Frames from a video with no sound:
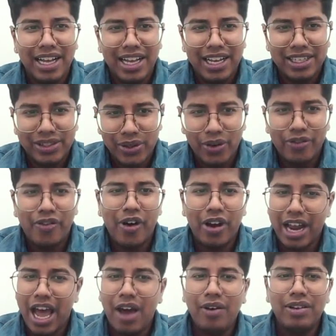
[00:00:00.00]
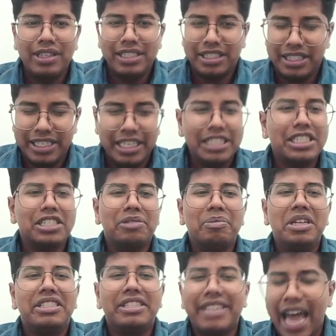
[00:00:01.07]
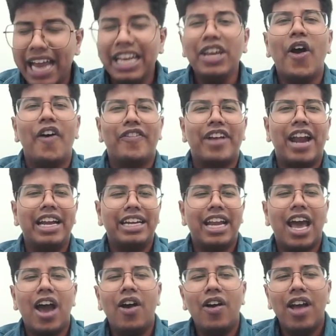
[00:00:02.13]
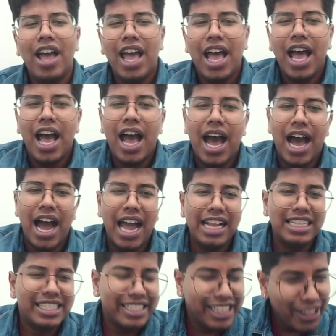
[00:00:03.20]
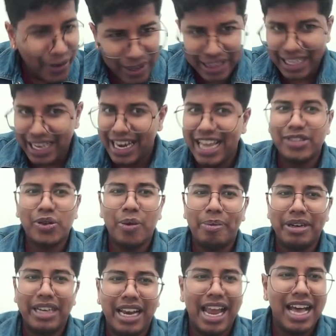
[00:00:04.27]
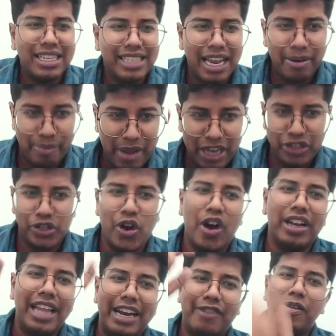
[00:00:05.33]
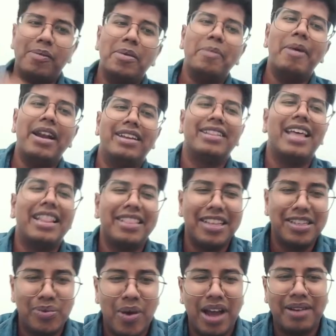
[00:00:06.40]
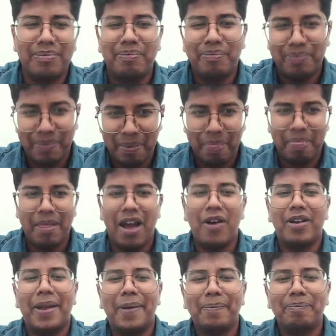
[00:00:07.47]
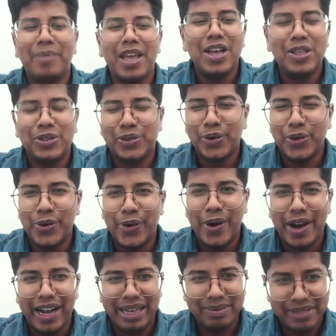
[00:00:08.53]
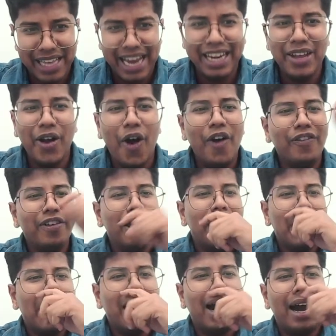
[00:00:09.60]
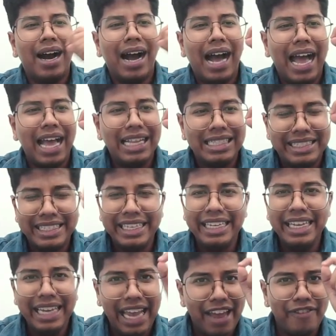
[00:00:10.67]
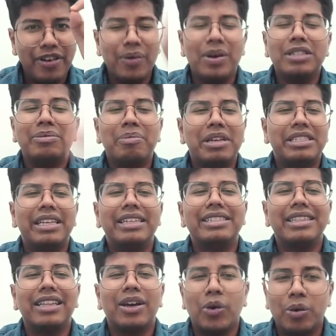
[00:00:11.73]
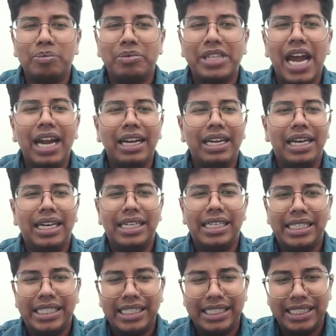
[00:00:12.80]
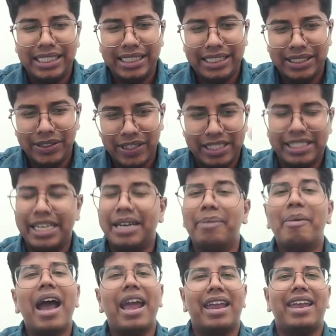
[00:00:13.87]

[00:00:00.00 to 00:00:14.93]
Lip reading: So for now, it's Teacher Smith signing off right now. I'll see you in the next open class and make sure that will be better than this one. Okay. So I'm signing off. I'll see everyone's message in the group chat. You can send a bye.